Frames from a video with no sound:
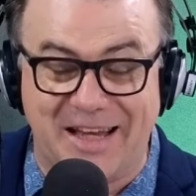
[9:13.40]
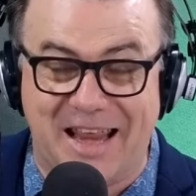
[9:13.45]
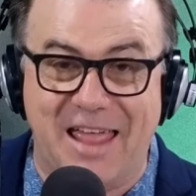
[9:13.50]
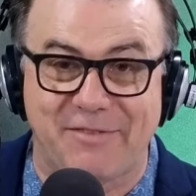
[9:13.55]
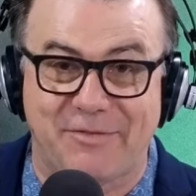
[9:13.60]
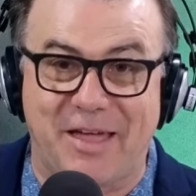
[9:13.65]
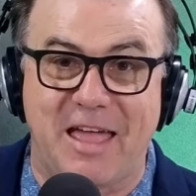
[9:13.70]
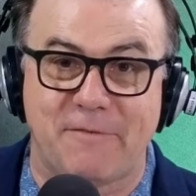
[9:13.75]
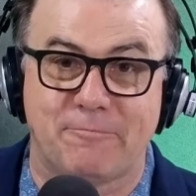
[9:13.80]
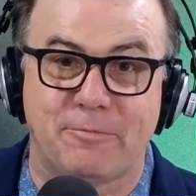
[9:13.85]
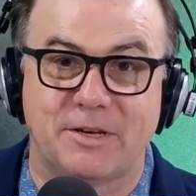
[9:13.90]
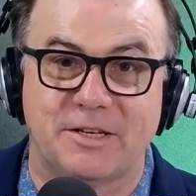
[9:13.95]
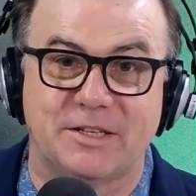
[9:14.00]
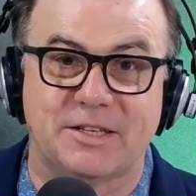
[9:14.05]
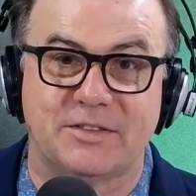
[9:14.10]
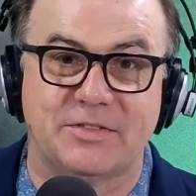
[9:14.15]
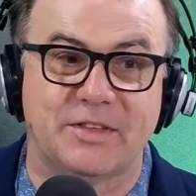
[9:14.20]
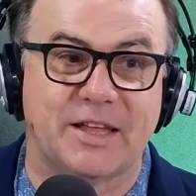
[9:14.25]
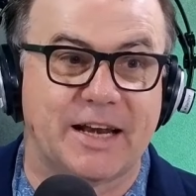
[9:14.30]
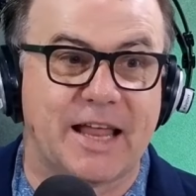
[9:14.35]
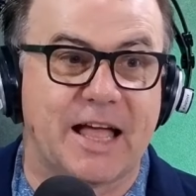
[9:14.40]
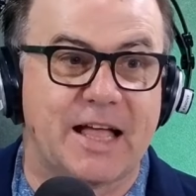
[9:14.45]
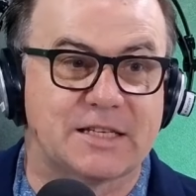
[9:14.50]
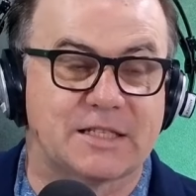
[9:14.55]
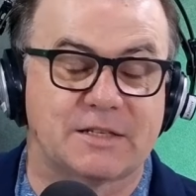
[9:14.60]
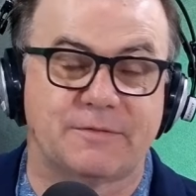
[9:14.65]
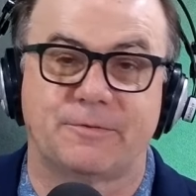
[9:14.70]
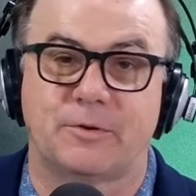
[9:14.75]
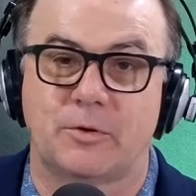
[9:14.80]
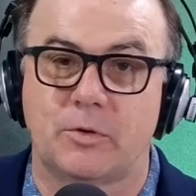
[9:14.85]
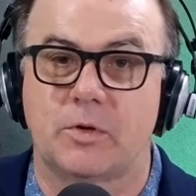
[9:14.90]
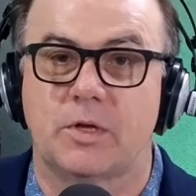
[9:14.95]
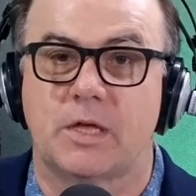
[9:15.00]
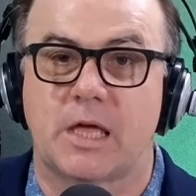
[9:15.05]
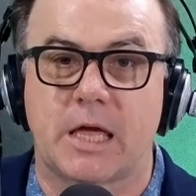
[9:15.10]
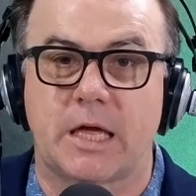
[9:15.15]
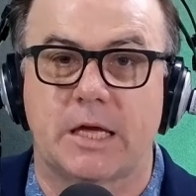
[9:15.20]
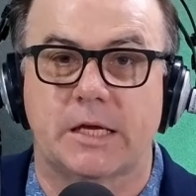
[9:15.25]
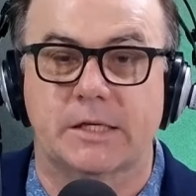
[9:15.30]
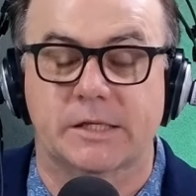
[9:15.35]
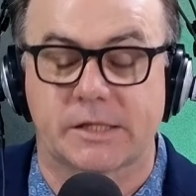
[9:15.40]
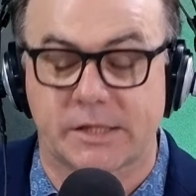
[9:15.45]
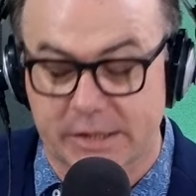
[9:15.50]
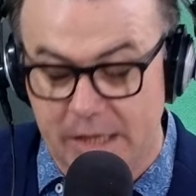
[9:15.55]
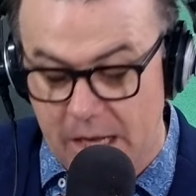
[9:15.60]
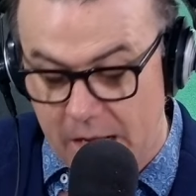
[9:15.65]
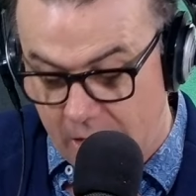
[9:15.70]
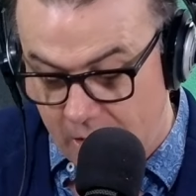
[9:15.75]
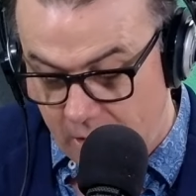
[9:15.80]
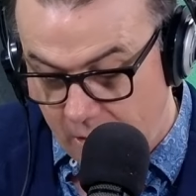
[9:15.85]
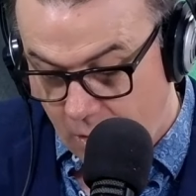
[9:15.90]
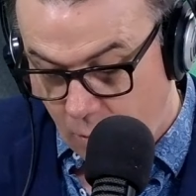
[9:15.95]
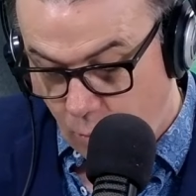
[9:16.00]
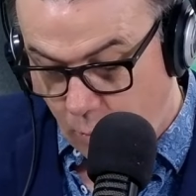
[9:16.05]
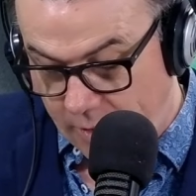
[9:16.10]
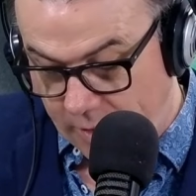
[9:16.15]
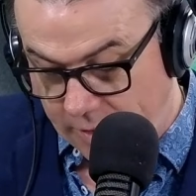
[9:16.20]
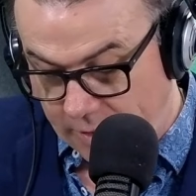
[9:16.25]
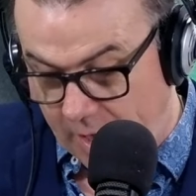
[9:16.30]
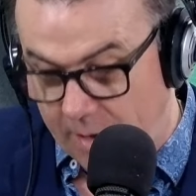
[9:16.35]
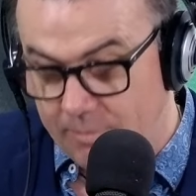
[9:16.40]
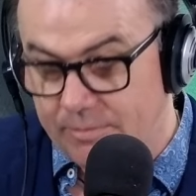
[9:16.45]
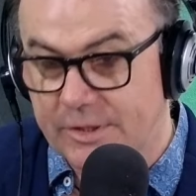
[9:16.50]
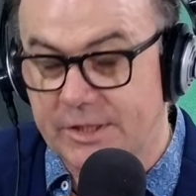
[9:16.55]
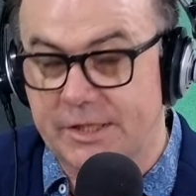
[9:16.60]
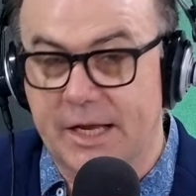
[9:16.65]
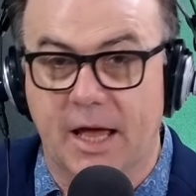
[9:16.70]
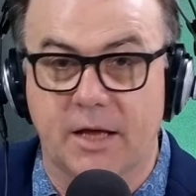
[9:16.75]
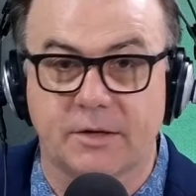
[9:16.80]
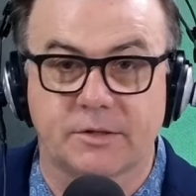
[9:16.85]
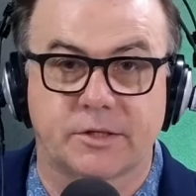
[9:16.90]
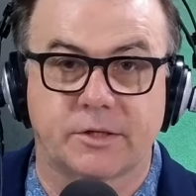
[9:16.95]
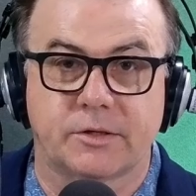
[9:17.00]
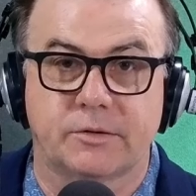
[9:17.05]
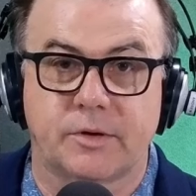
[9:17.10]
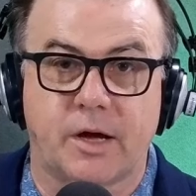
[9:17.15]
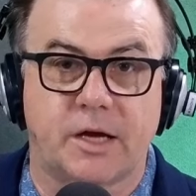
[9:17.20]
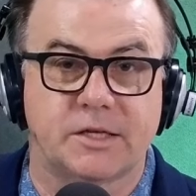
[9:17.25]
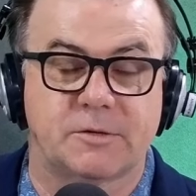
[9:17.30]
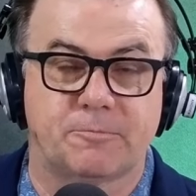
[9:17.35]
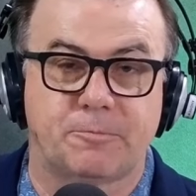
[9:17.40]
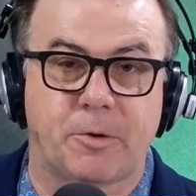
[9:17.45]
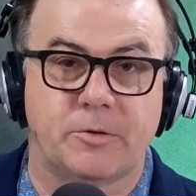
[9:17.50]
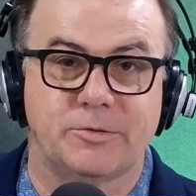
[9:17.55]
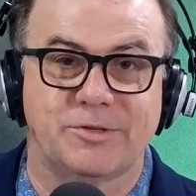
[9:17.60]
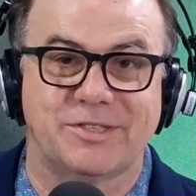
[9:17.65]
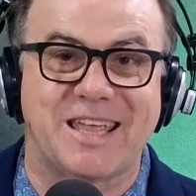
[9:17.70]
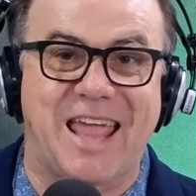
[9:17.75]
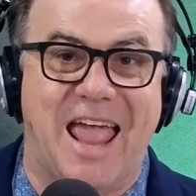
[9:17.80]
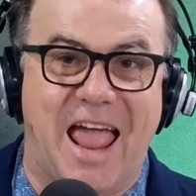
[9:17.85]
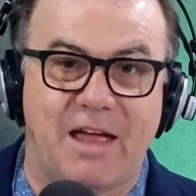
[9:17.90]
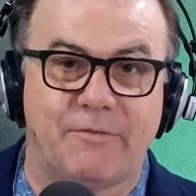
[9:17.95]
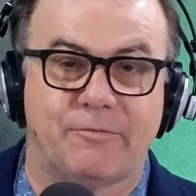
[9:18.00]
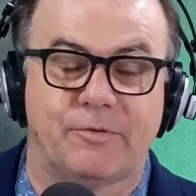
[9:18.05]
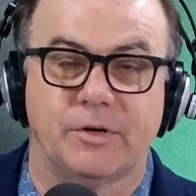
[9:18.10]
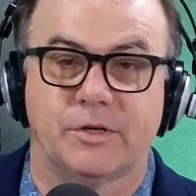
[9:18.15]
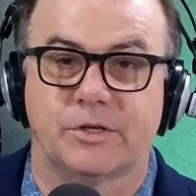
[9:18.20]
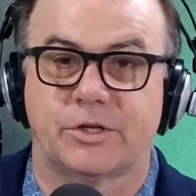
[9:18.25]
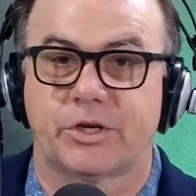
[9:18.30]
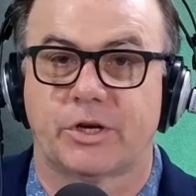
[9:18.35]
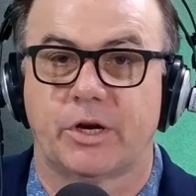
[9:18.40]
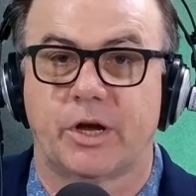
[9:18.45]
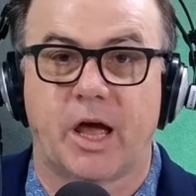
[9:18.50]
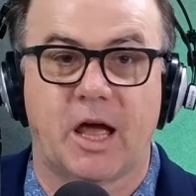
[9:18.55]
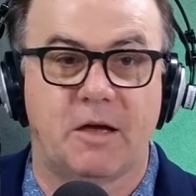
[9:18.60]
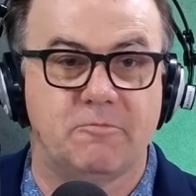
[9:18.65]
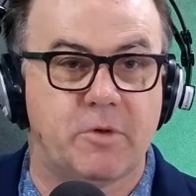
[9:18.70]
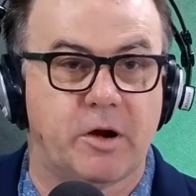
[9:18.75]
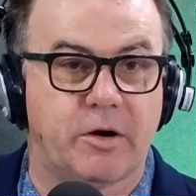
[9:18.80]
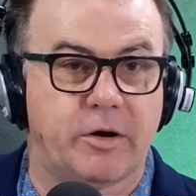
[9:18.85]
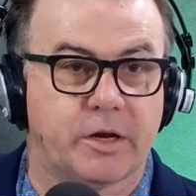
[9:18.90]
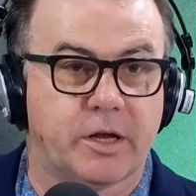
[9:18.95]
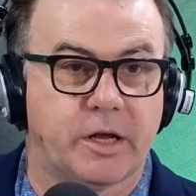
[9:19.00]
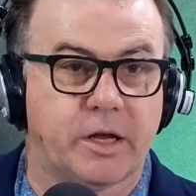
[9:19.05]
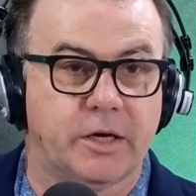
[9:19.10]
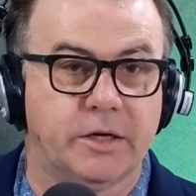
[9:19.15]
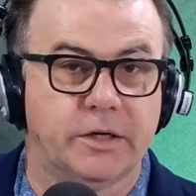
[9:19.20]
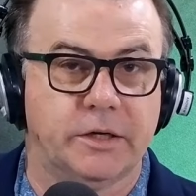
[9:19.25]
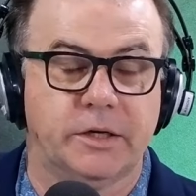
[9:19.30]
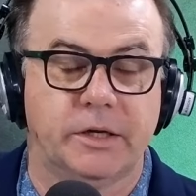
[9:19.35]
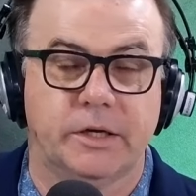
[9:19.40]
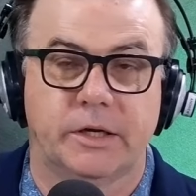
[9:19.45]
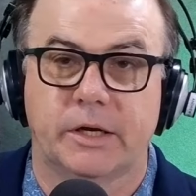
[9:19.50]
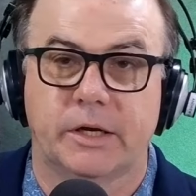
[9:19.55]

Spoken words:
have happened in the last few years. When it comes down to, I suppose, the average American,